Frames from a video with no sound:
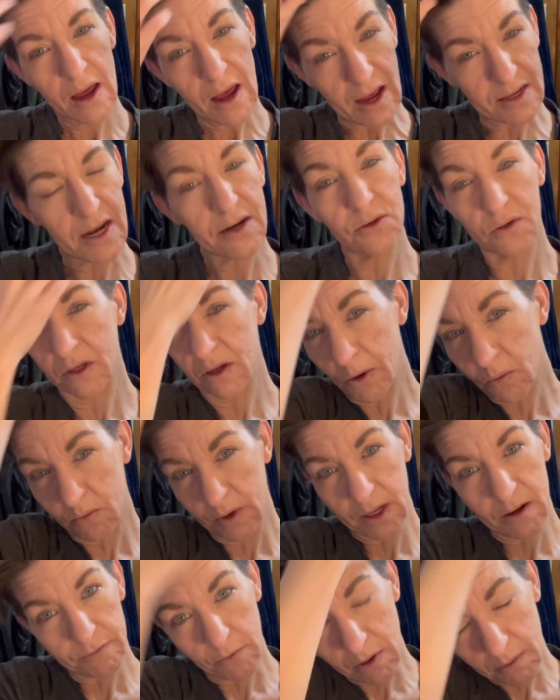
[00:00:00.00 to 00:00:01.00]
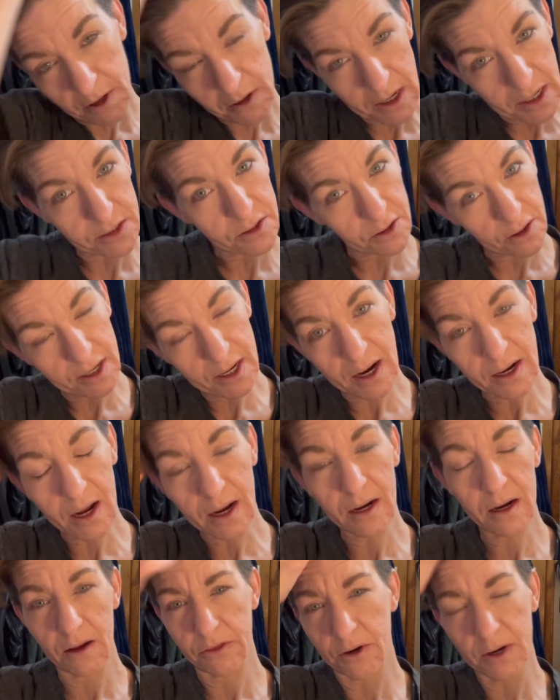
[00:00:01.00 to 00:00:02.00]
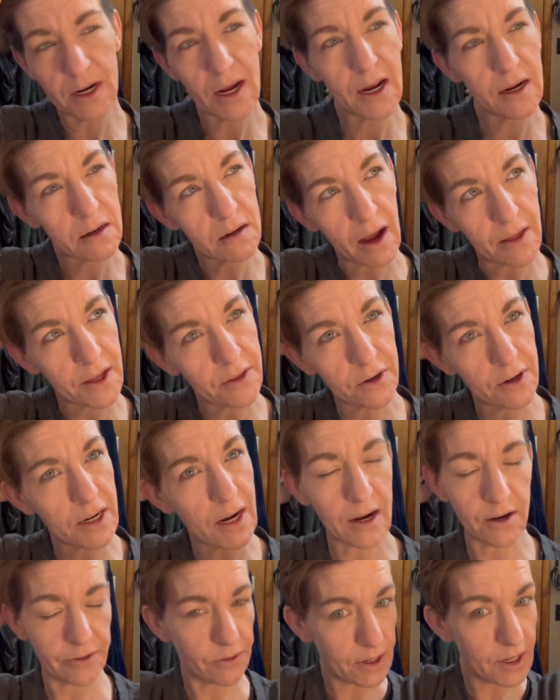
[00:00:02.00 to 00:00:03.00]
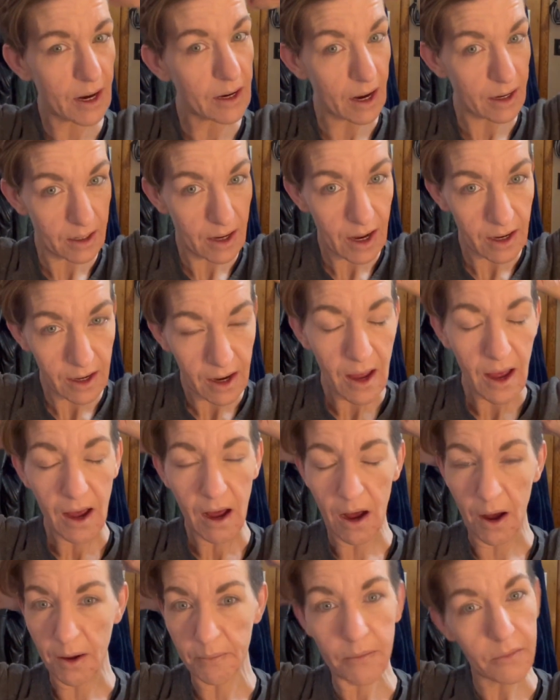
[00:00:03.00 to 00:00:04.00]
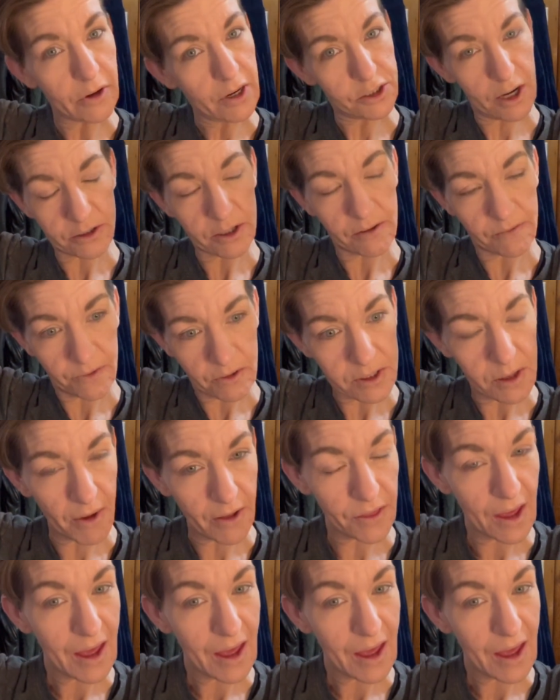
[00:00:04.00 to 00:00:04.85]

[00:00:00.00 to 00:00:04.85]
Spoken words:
It's actually like really affordable. It's $39 I think $39 or $39.99. You get charged on the first of the month,